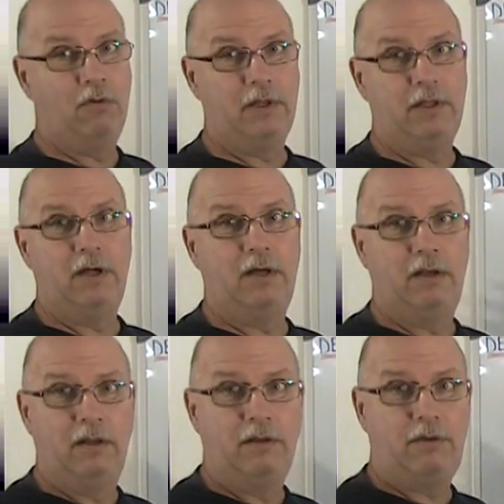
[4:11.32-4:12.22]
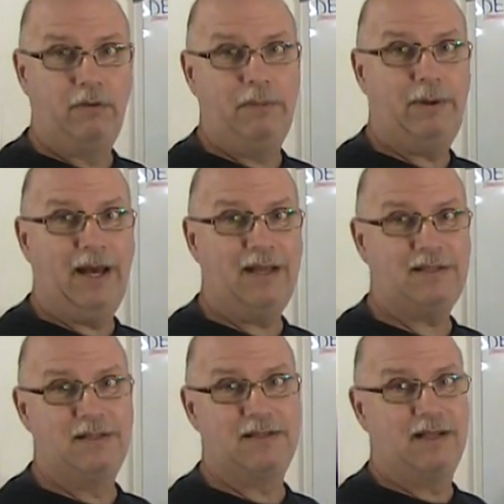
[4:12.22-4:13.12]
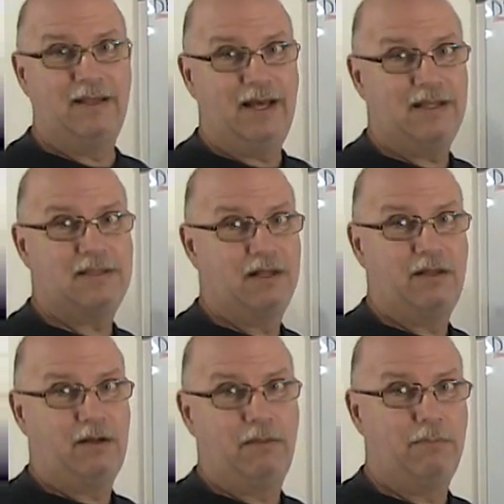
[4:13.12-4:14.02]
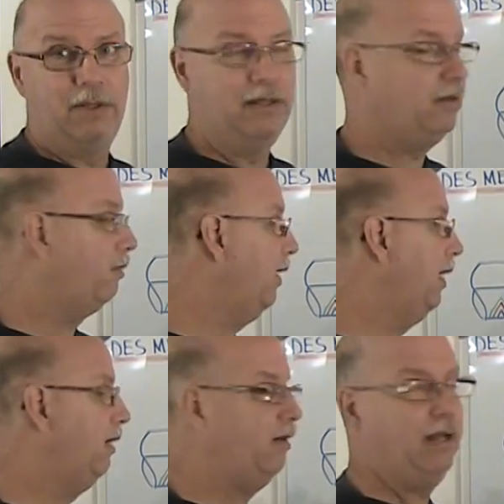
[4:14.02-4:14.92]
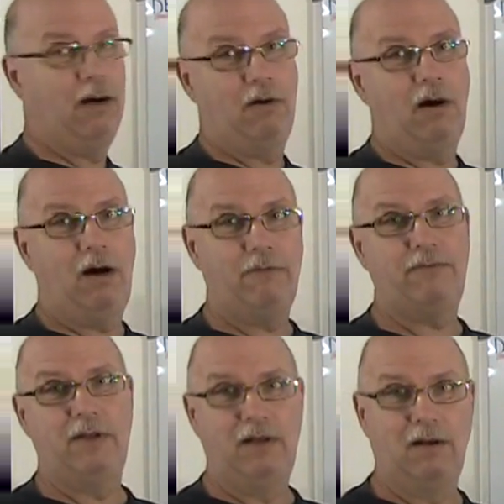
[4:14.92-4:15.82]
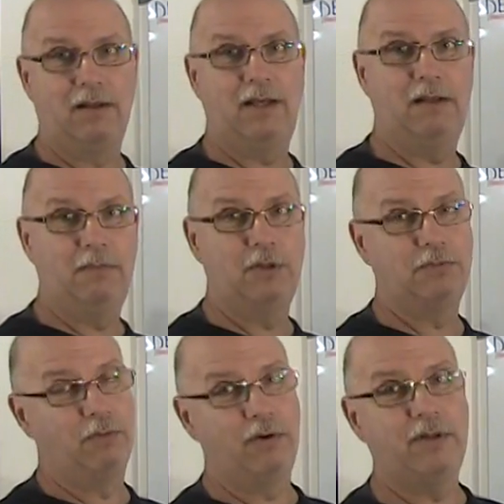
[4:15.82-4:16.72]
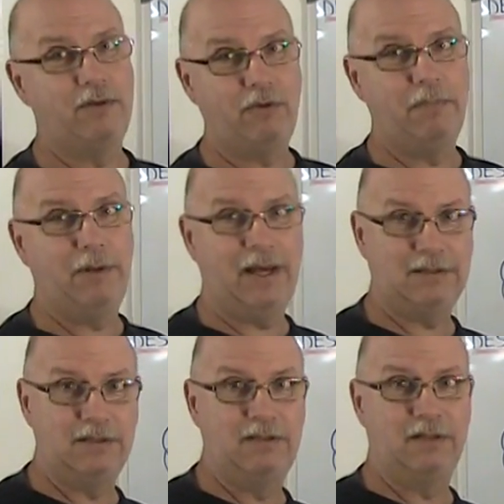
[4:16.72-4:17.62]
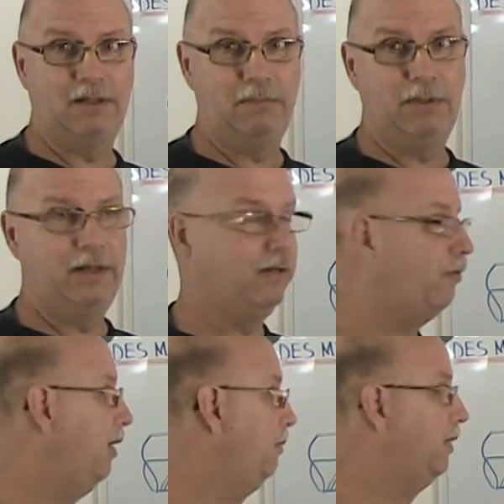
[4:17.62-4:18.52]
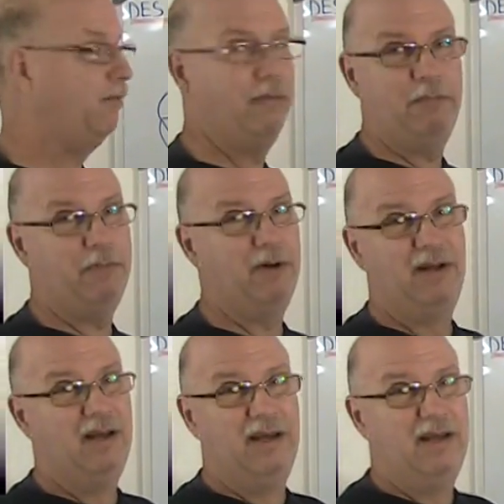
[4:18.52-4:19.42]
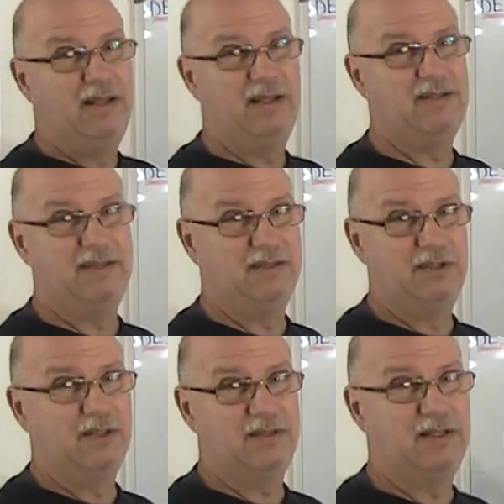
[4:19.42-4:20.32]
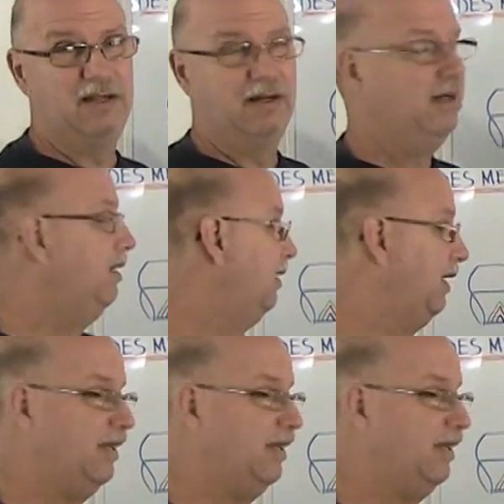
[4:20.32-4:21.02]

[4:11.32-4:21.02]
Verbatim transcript: only done three passes, and that's a th- complete thread. Now, often it'll take much more than three passes to complete a thread, but remember, this is just a, an